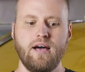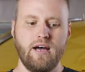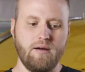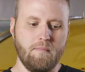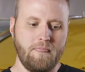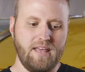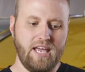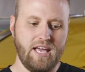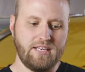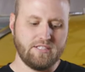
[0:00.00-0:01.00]
um,
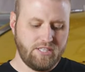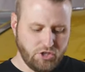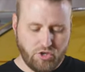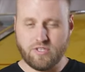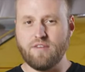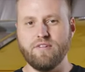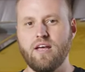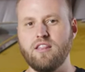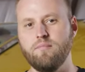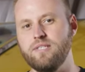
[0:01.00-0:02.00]
it still shows off a
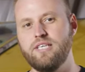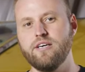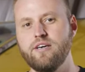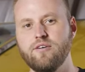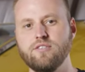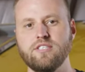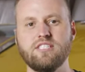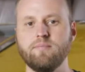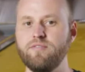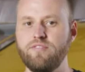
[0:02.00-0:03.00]
lot of the materials and
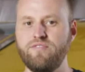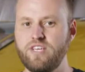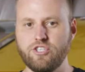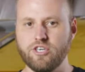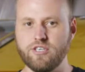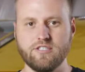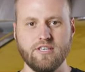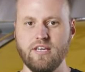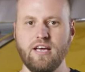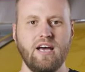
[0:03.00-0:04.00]
some of the features
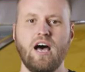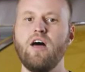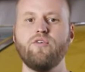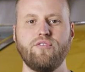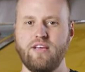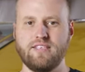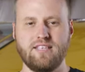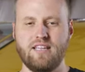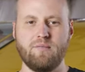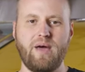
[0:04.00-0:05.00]
and other things
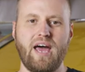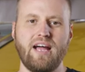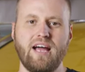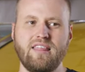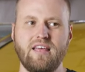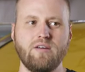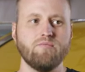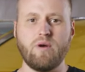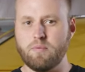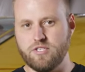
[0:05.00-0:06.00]
that the bag I think
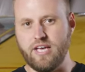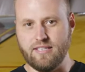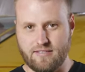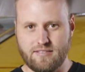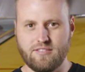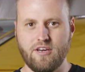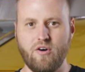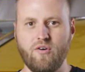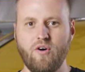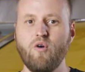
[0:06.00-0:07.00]
represents.
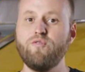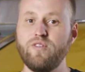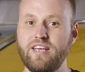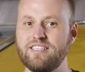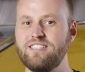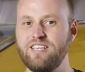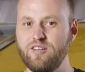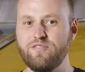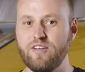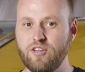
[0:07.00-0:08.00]
So hopefully it's
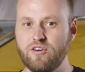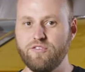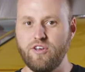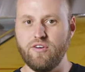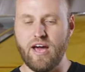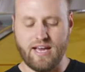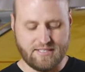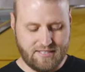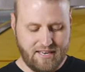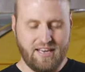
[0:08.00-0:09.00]
still a fun look for you
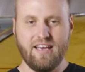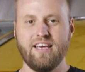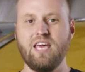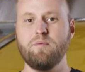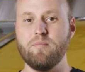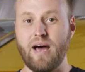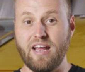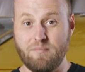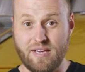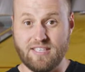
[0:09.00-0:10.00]
guys. Keep in
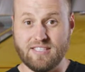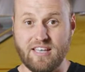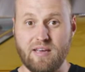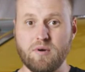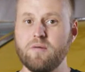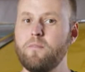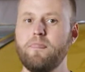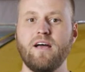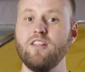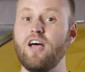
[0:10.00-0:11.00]
mind, big disclaimer,
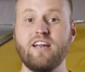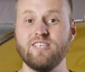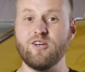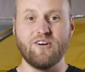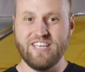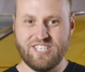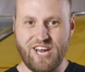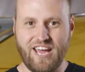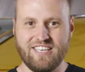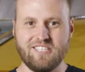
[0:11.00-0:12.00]
a lot has already
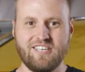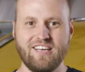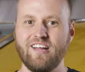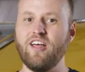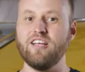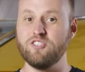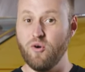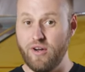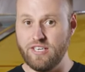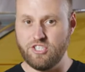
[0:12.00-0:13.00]
changed, a lot is
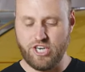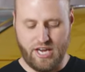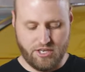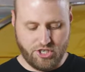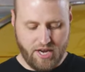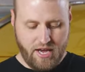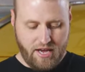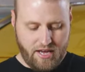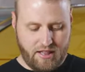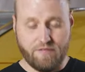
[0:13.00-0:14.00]
going to change,
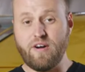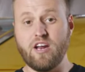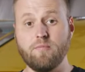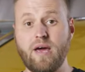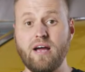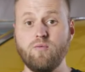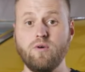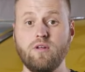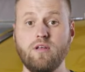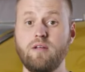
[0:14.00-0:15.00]
and the final bag
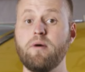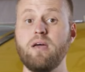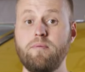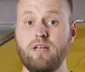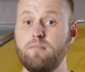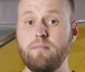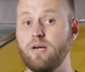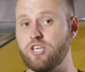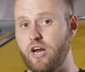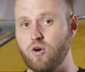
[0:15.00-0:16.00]
will, in my opinion, be
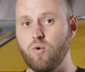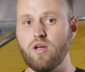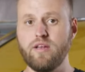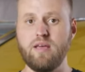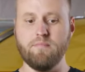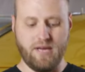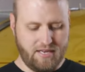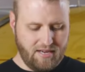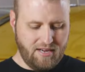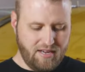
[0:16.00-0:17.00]
much higher quality,
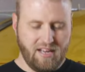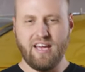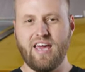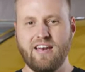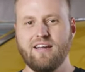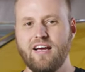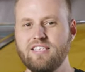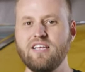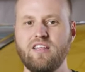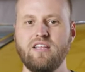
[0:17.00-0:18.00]
but again, I
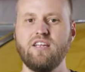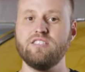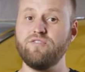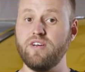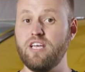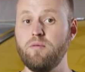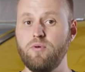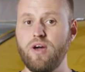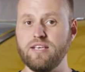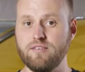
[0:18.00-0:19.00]
still think that it's fun to keep
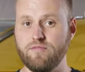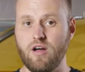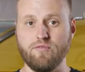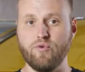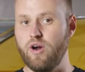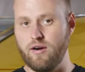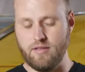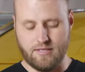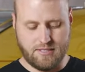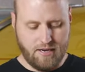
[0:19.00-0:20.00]
you guys involved
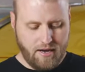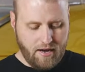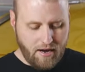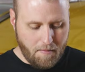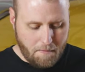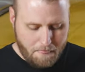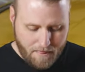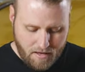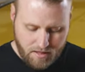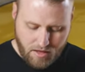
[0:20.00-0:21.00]
regardless. Um,
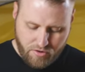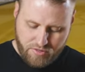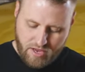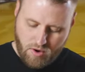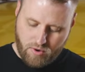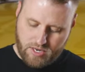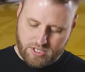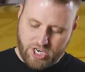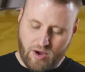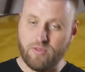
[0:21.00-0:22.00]
the other thing I wanted
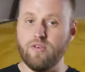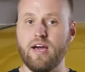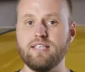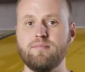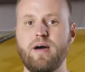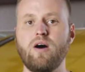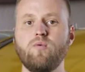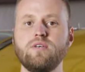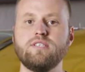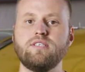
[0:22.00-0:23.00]
to chat with you guys about
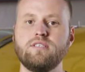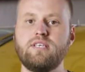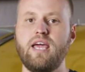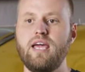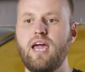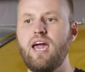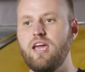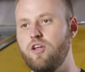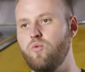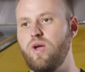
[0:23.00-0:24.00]
was saying, hey,
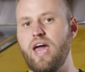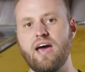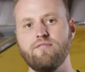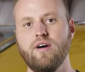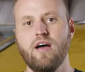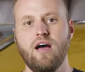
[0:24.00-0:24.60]
you know, we have